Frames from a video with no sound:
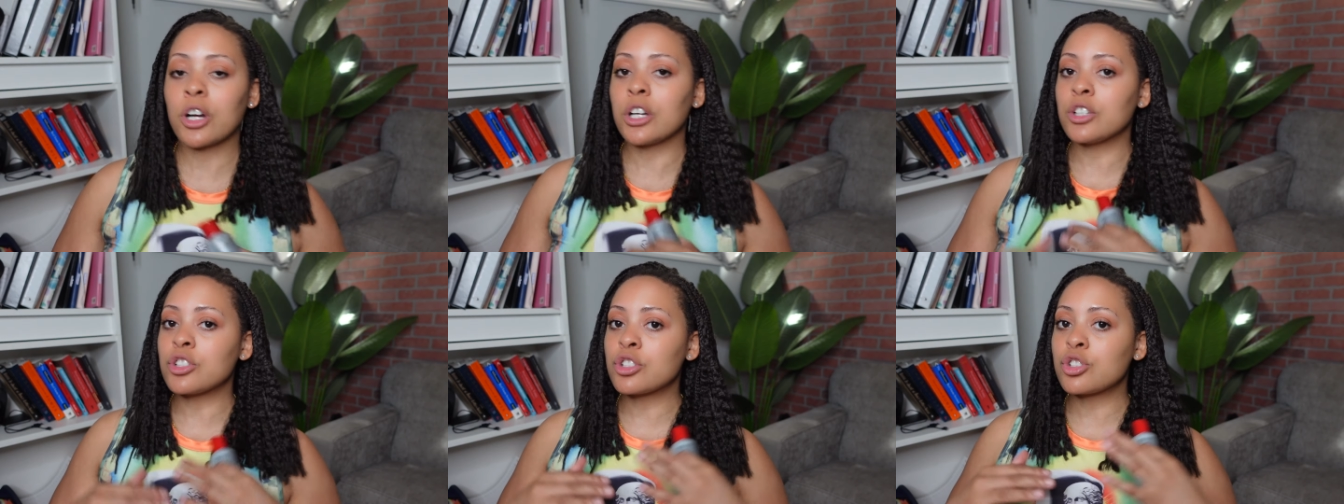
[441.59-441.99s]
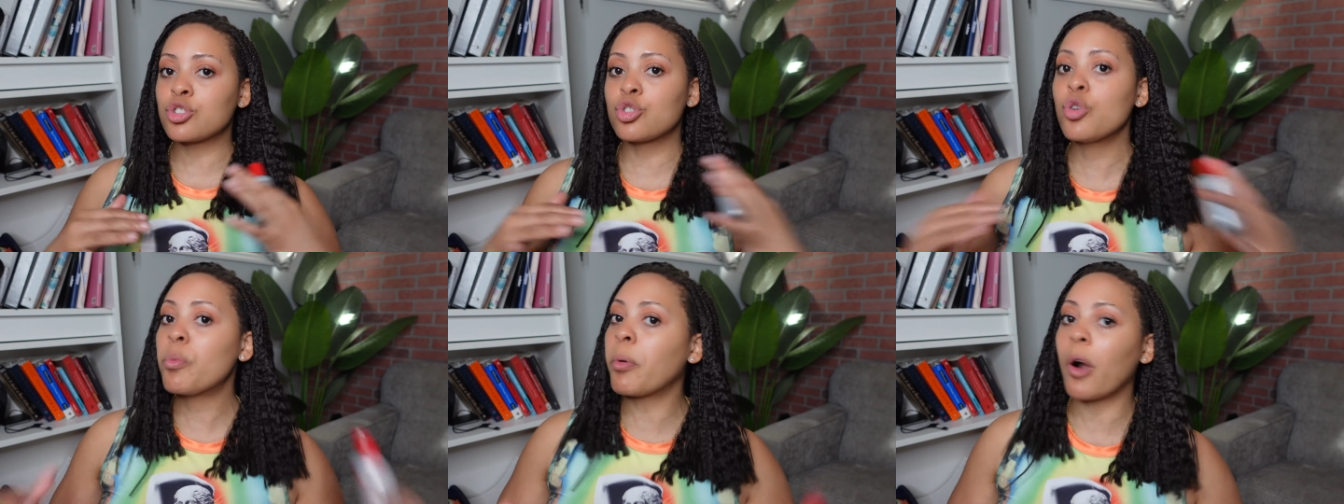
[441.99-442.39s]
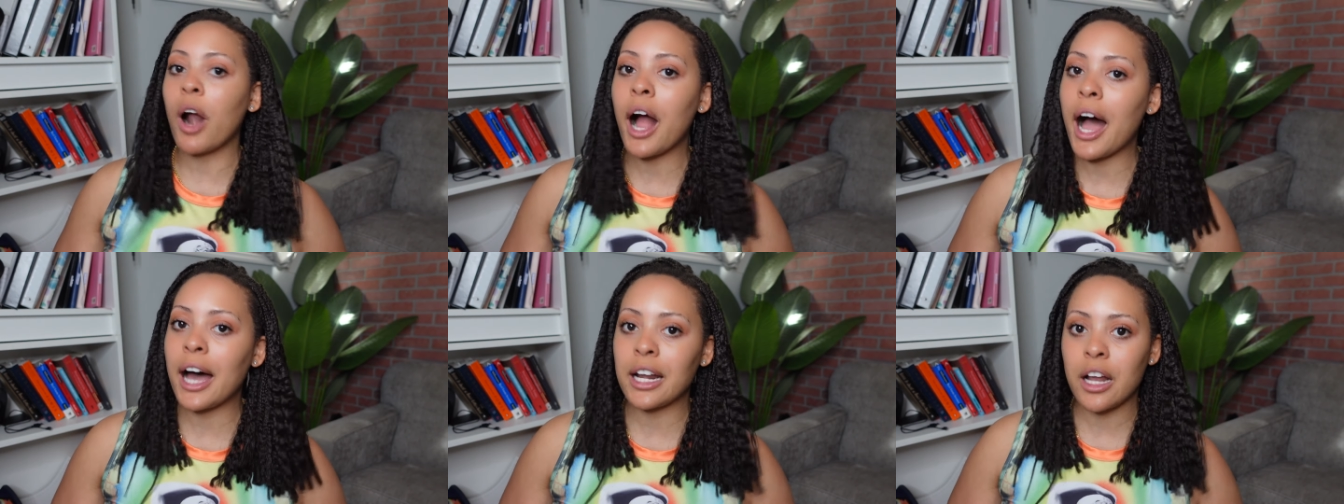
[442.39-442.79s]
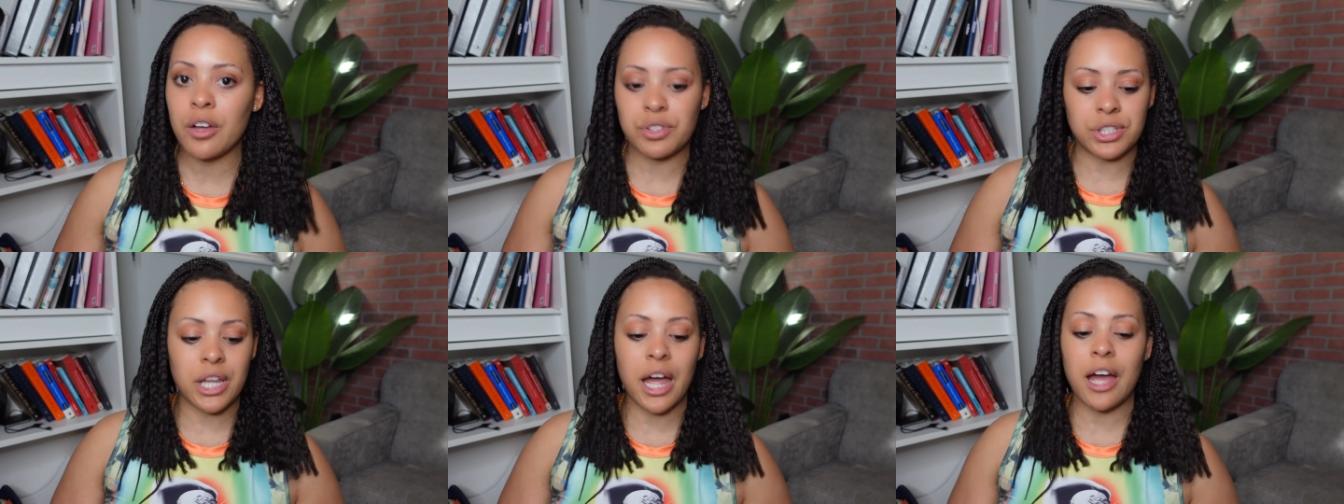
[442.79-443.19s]
It's super hot
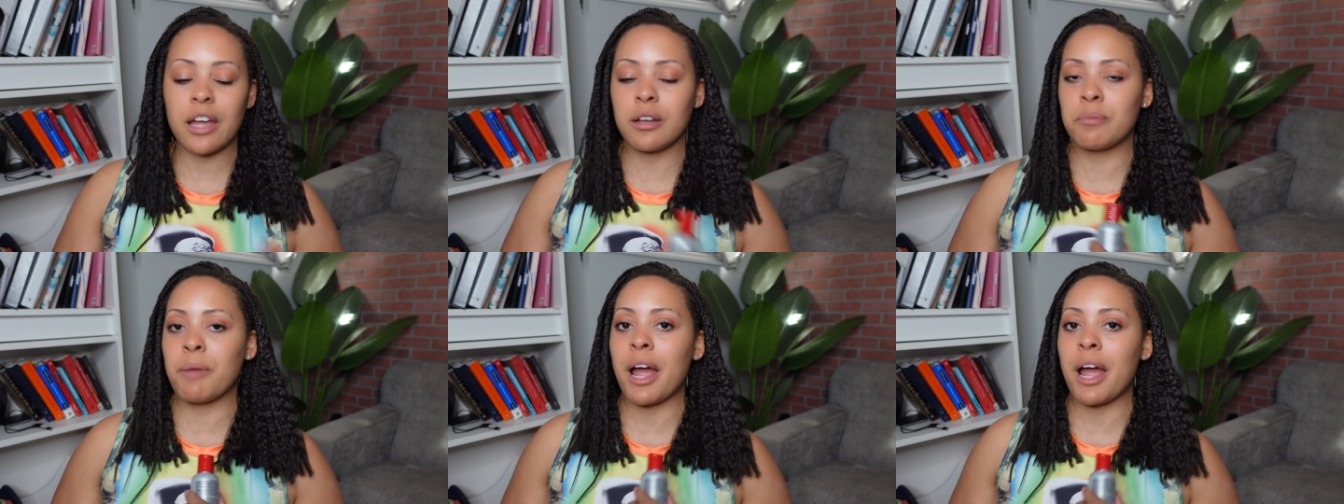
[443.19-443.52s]
outside.